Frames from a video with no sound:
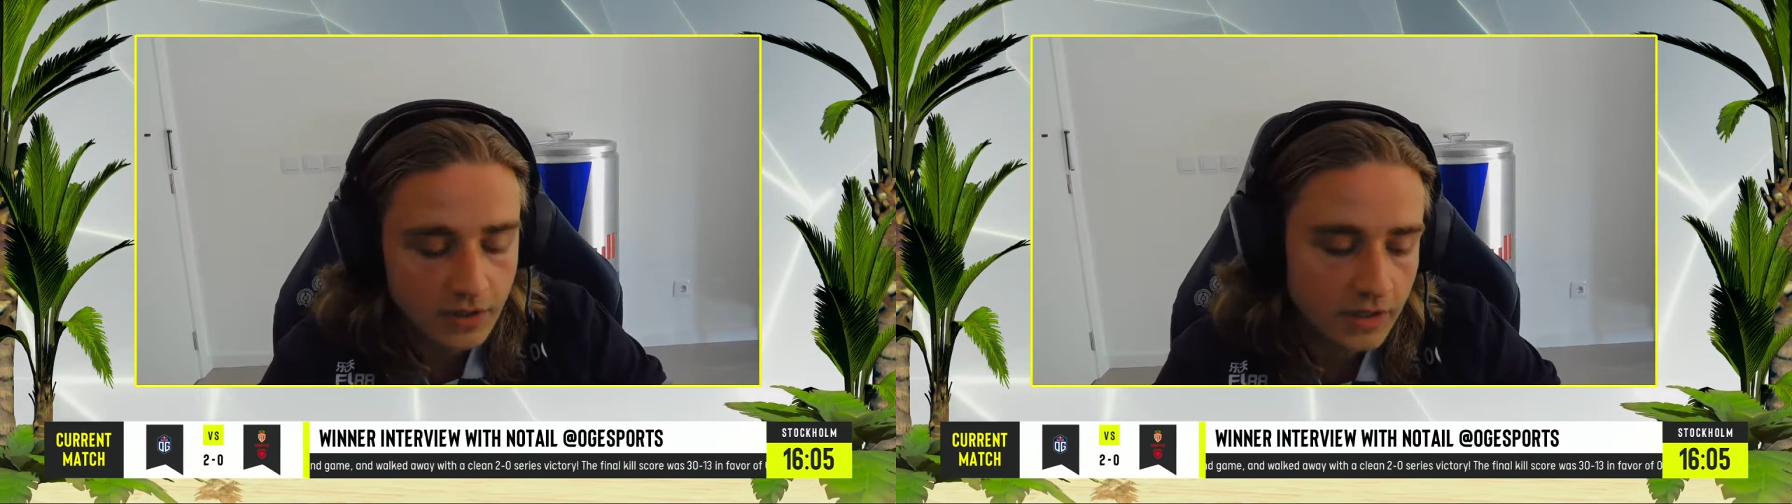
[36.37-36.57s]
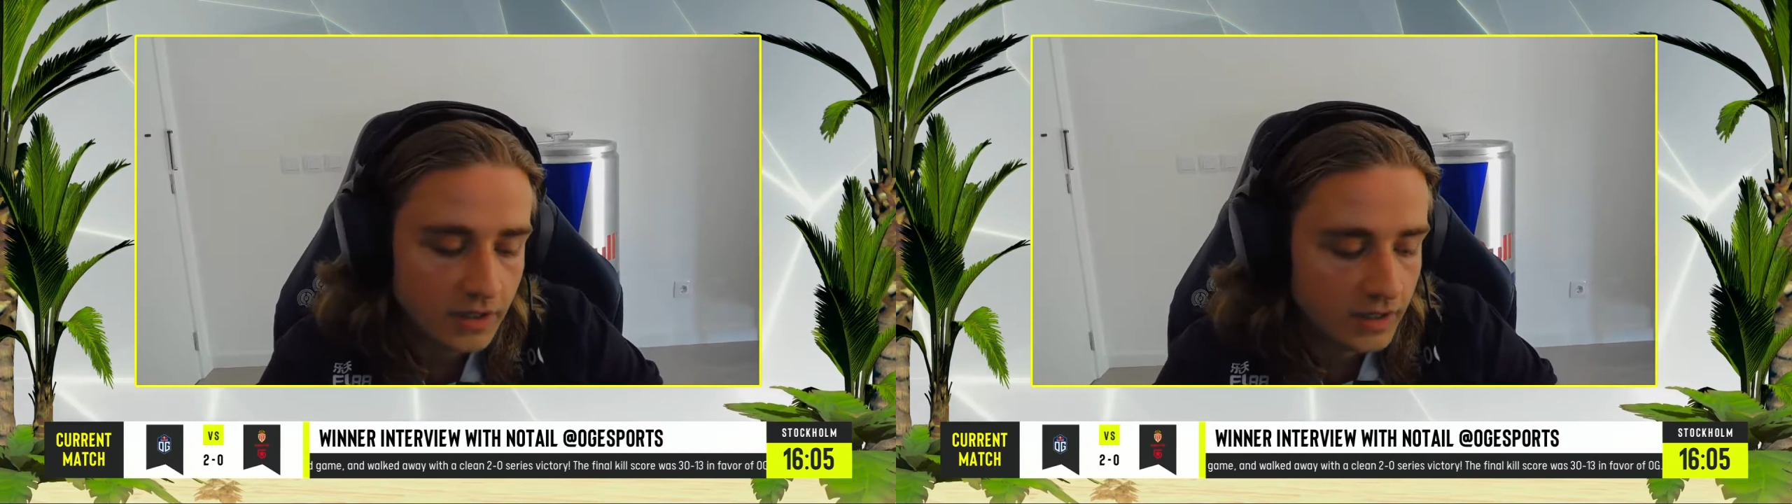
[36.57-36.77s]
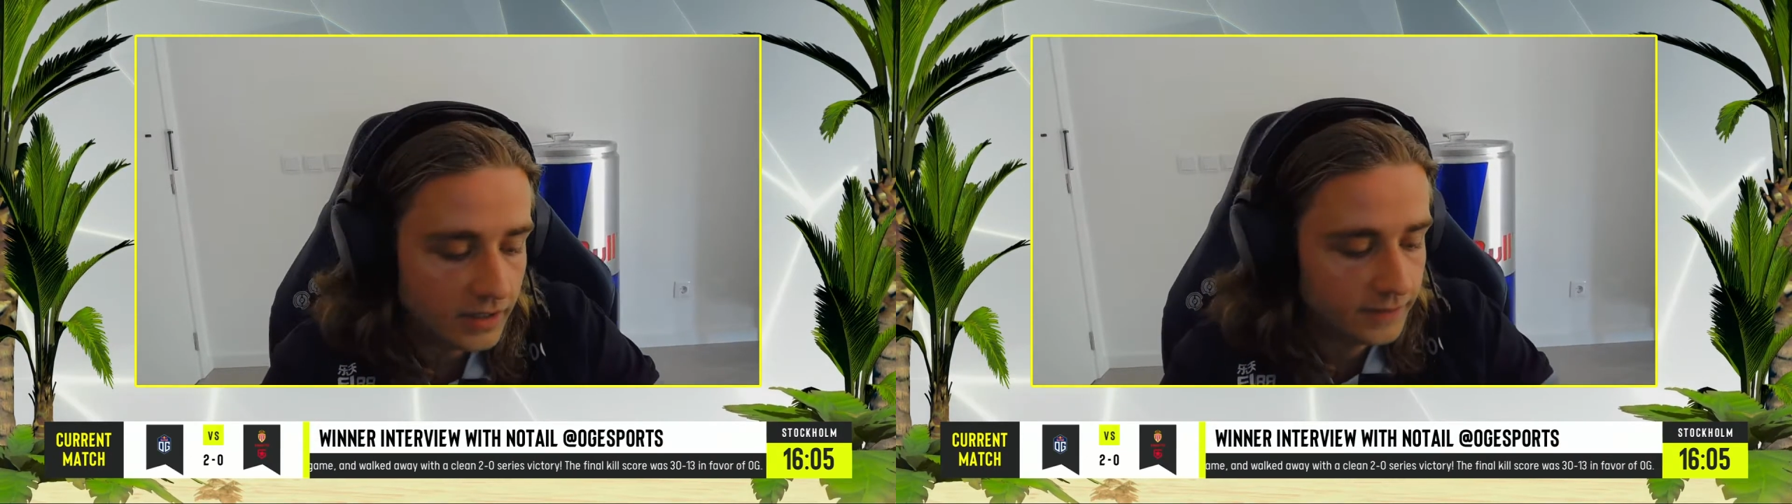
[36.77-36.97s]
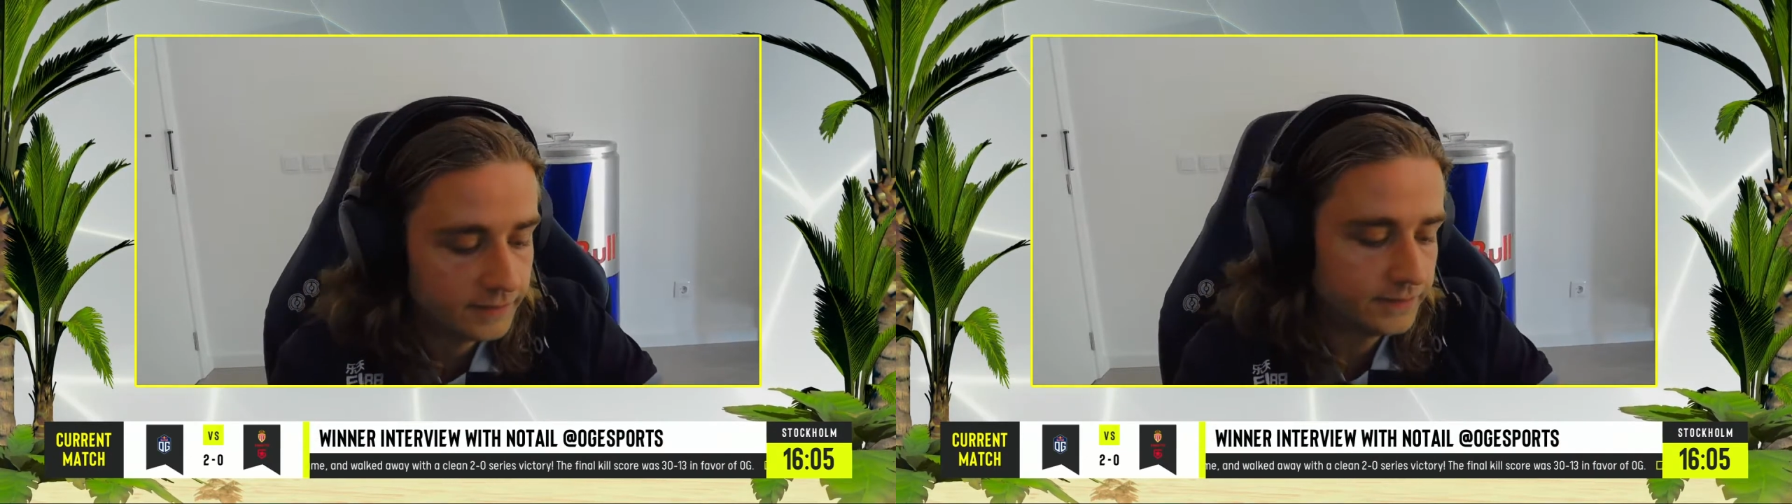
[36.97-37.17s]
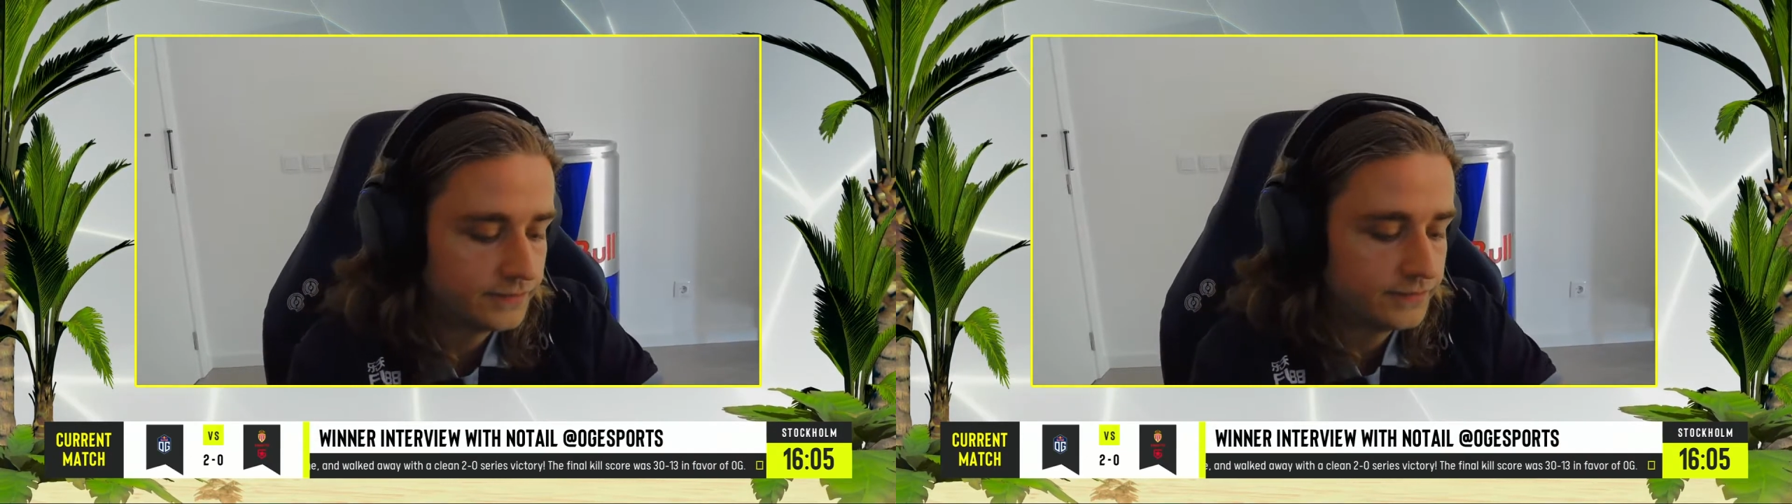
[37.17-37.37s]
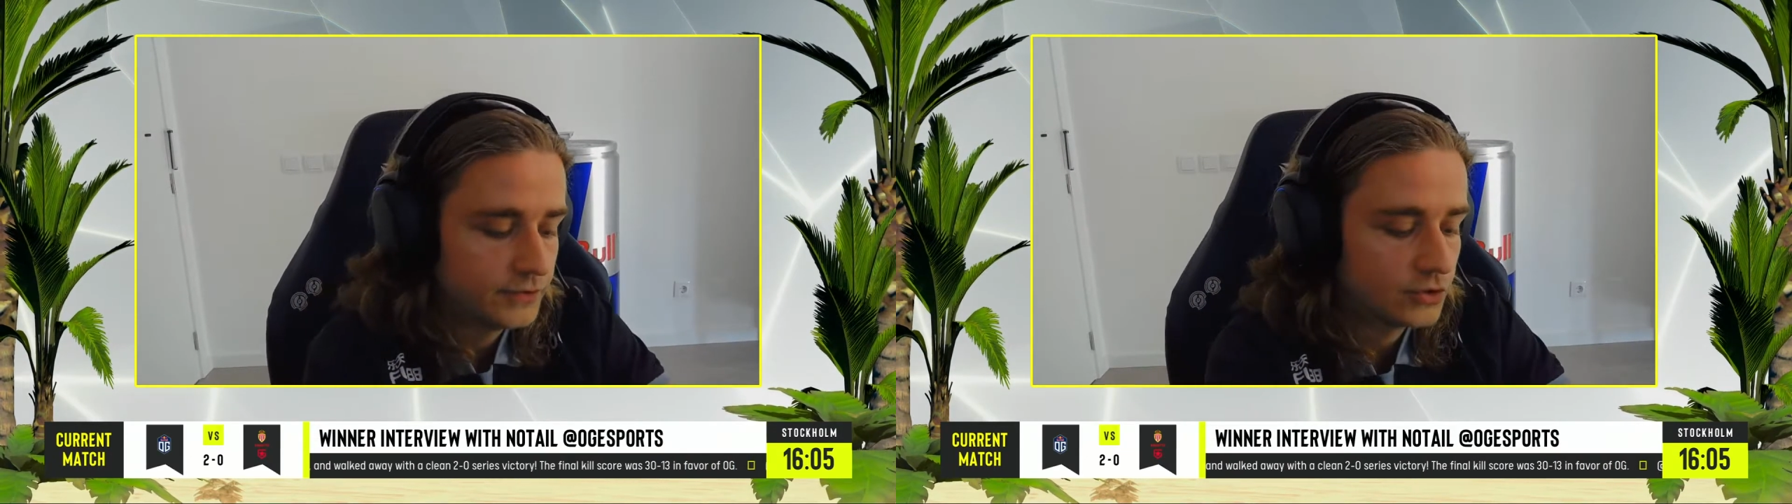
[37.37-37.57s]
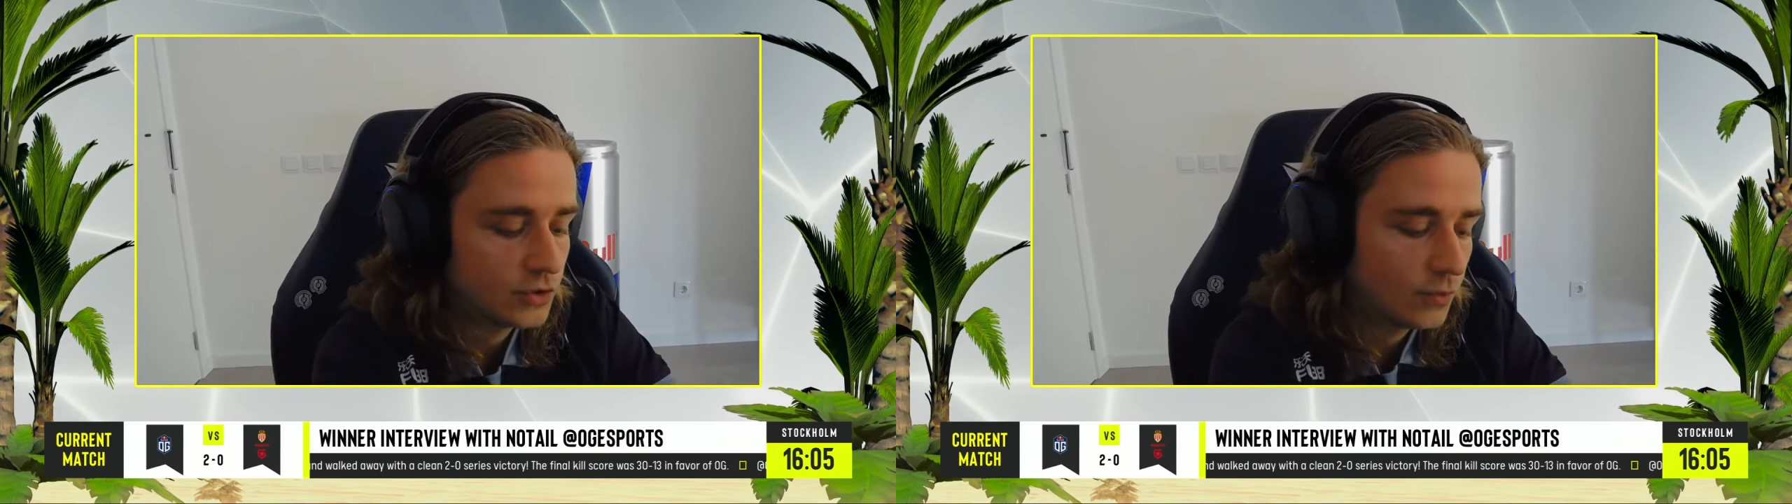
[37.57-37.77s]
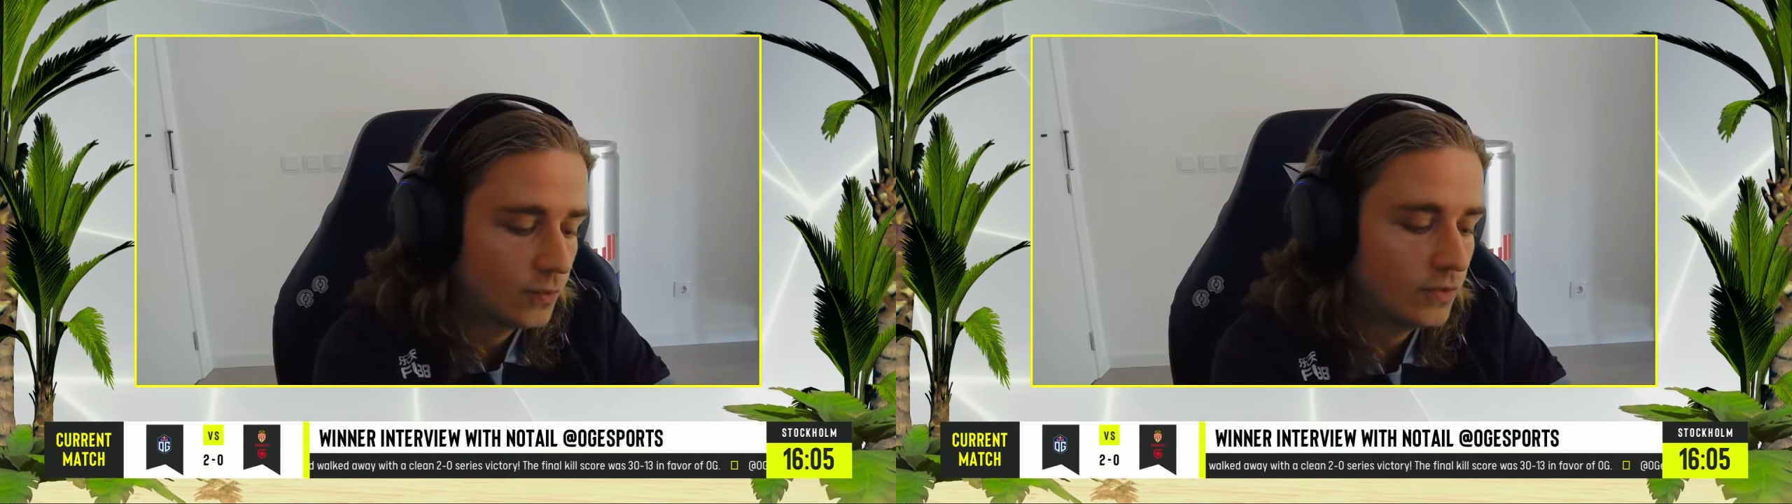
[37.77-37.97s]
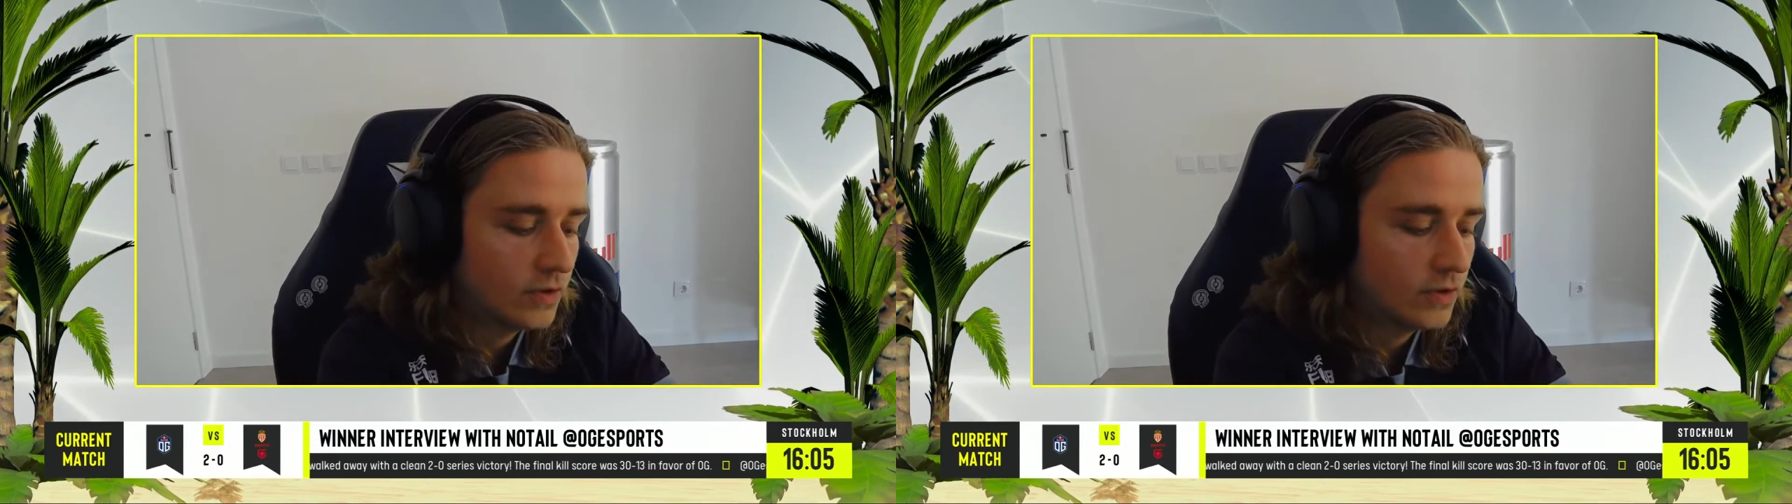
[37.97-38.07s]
Um, so